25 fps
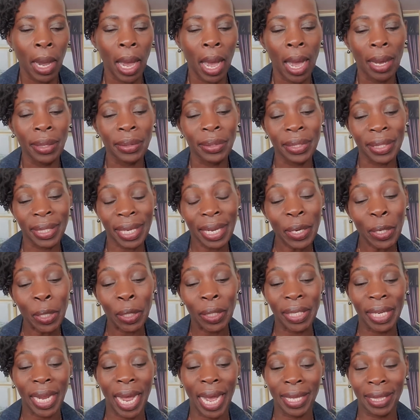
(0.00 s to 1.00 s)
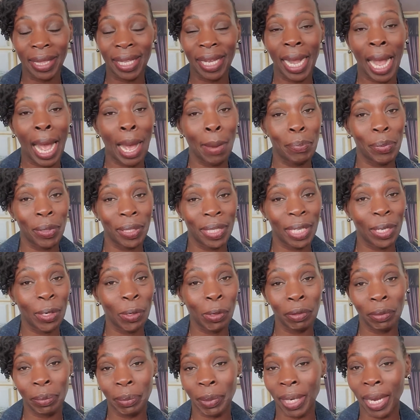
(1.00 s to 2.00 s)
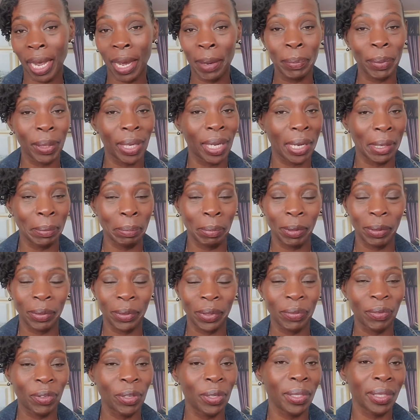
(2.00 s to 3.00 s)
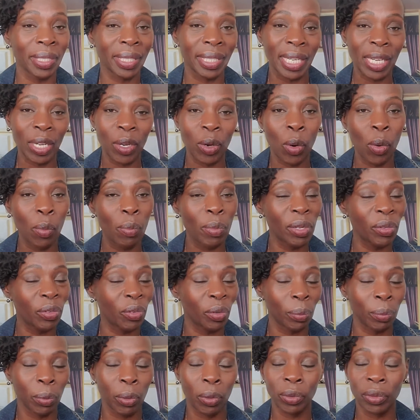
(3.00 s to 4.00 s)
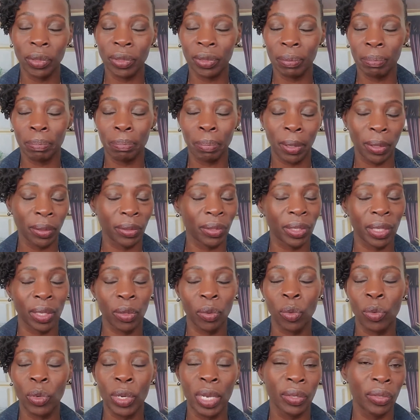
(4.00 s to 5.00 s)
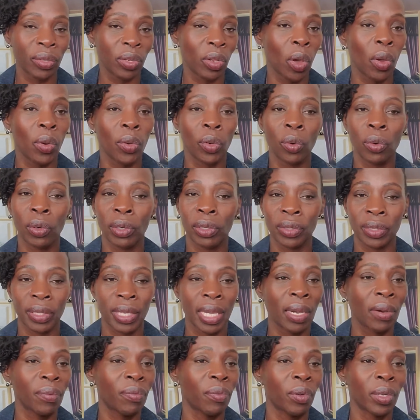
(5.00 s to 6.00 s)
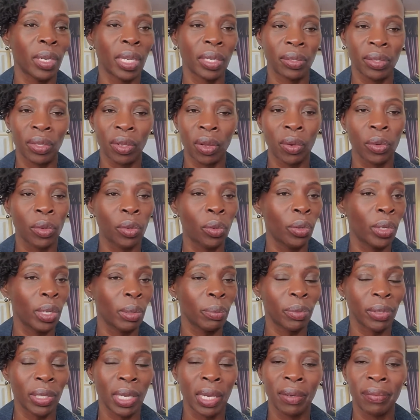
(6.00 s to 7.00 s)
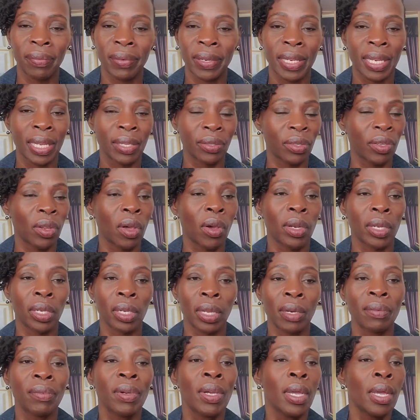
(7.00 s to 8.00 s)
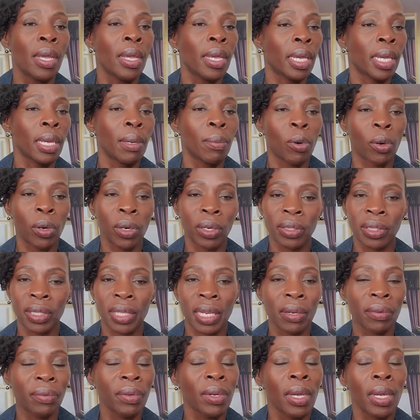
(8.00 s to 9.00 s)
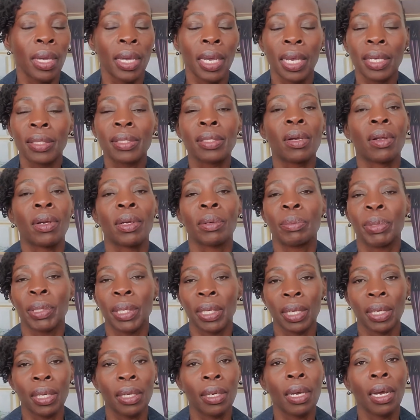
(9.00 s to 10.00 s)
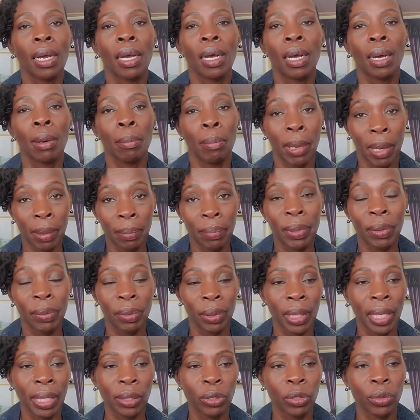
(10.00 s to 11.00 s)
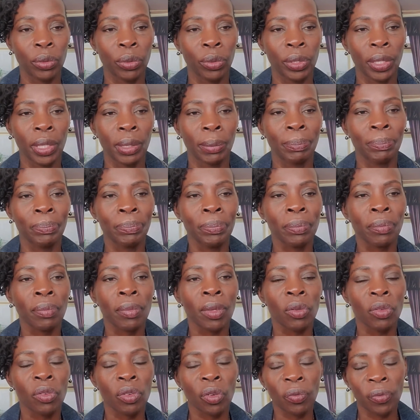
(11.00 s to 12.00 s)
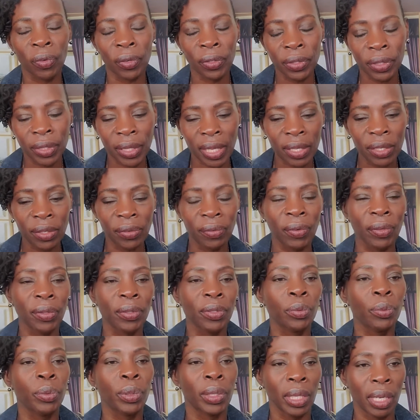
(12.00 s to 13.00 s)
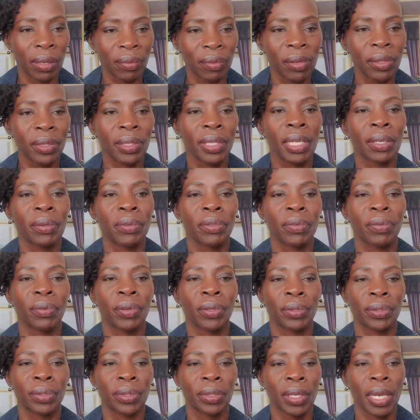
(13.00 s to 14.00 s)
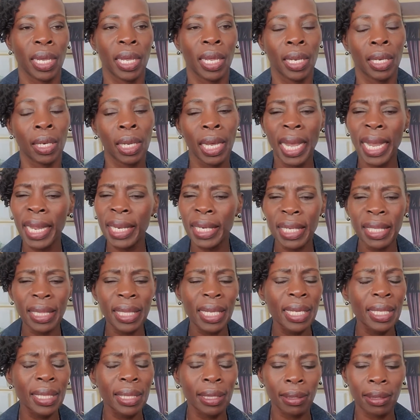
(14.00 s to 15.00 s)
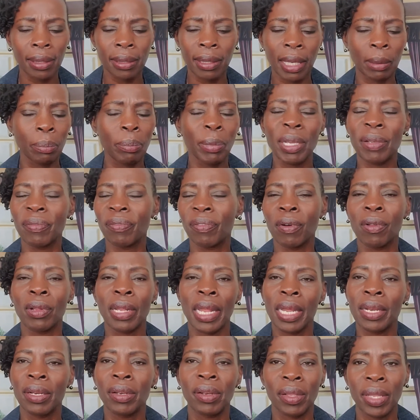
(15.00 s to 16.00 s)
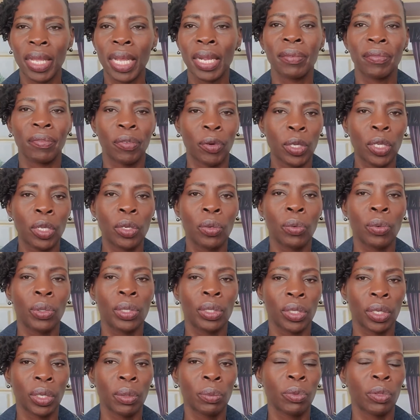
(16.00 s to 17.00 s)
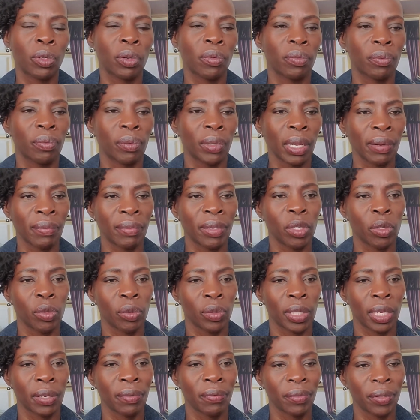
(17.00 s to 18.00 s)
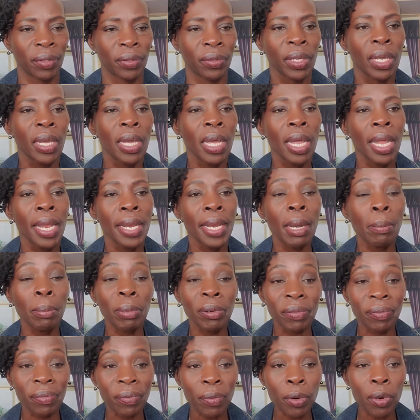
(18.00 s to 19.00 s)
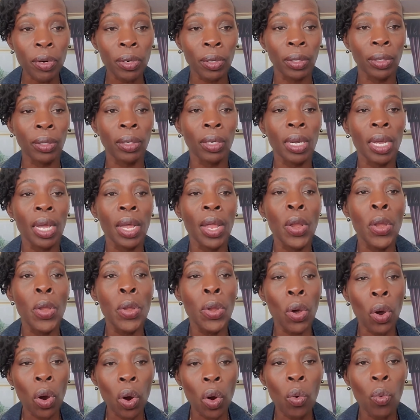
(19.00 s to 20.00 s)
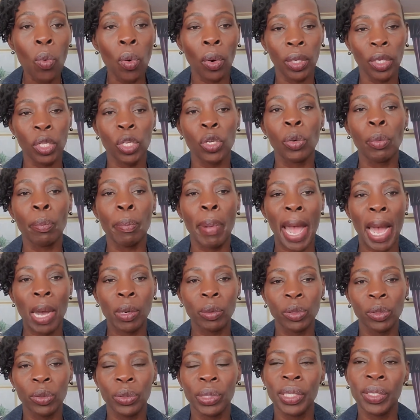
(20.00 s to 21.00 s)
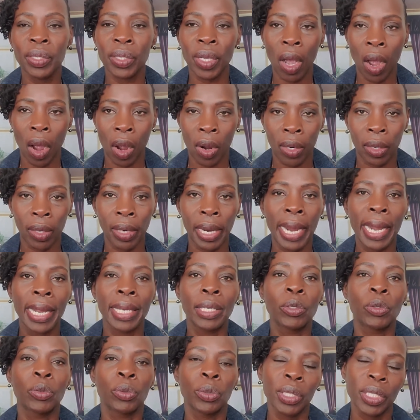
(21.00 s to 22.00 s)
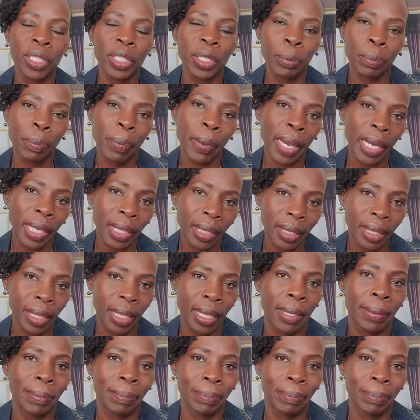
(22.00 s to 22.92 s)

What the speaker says: singly. I think happy singles make happy couples. If you're a single, miserable person who does not know herself or does not know himself and does not love him or herself, it's going to be a bumpy relationship. So, first things first, we love ourselves first. And anything that may fall under there for you in terms of loving yourself first. Number 4, know what your boundaries are and respect them.